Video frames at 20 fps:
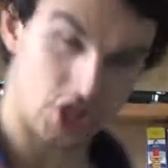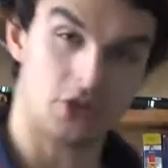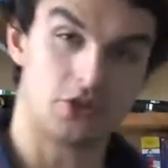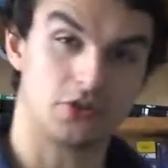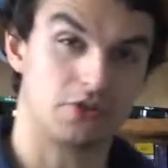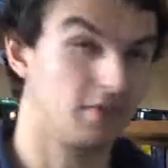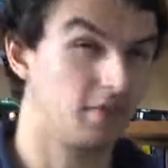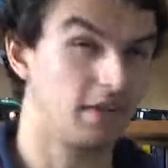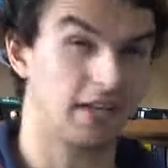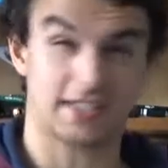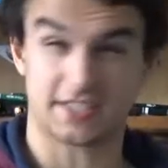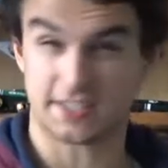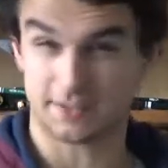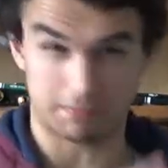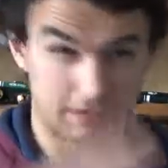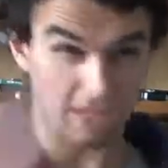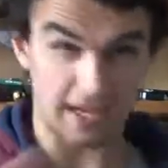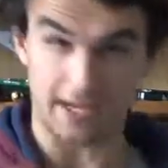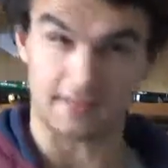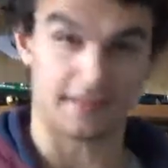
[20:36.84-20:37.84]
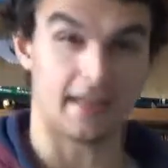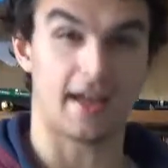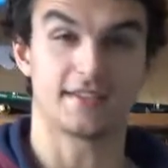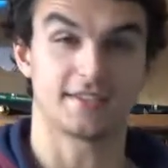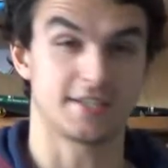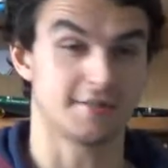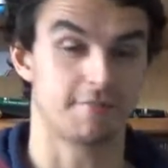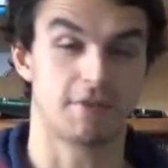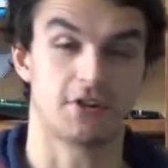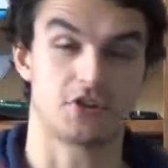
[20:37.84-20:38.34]
you, explain that
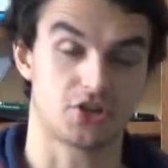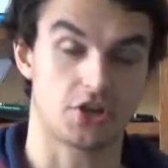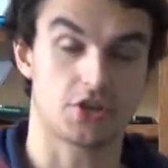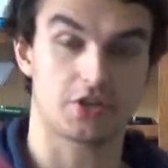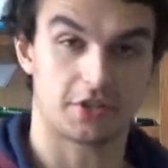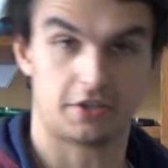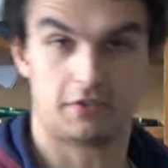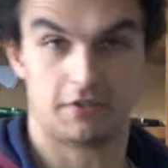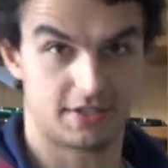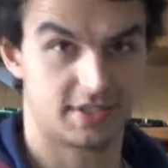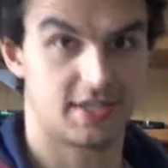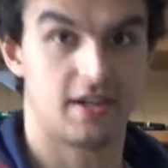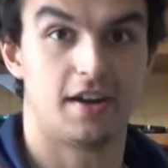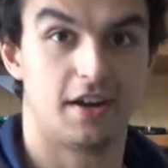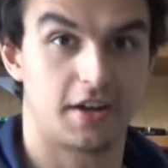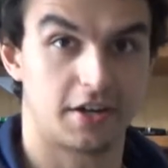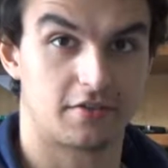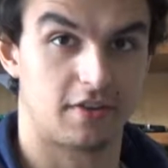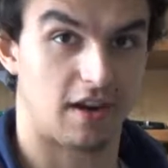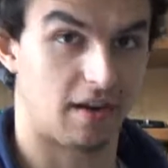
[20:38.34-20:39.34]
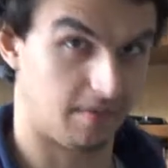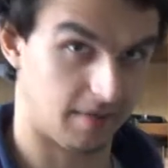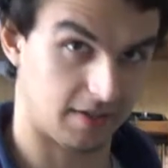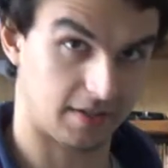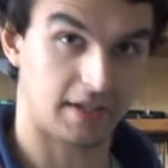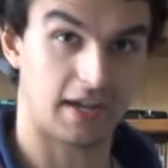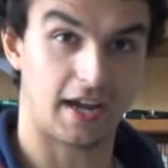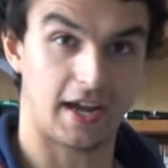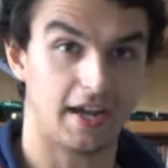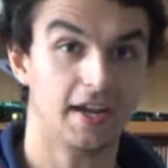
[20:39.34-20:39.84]
just by showing you a diagram,
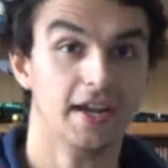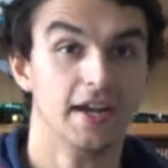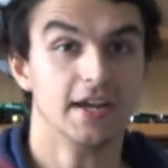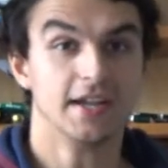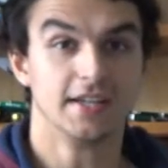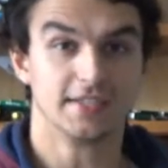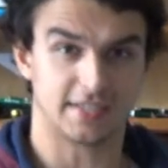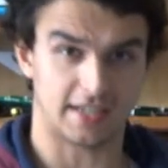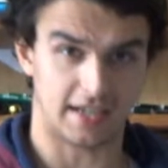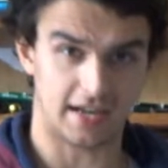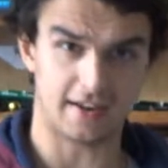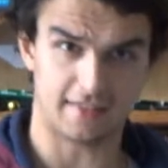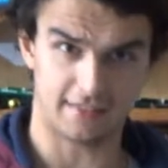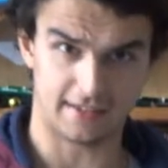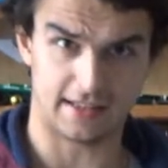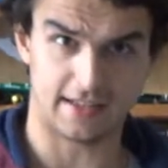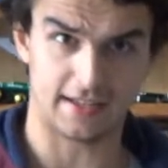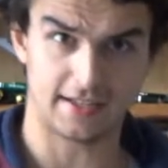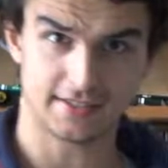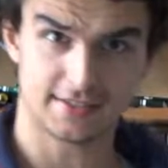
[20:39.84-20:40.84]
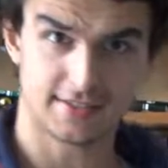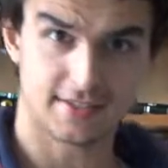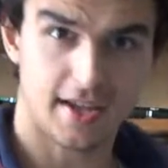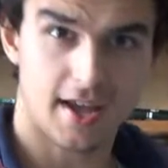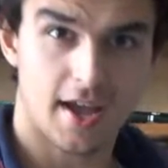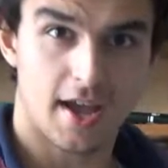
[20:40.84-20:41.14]
okay? So here it is.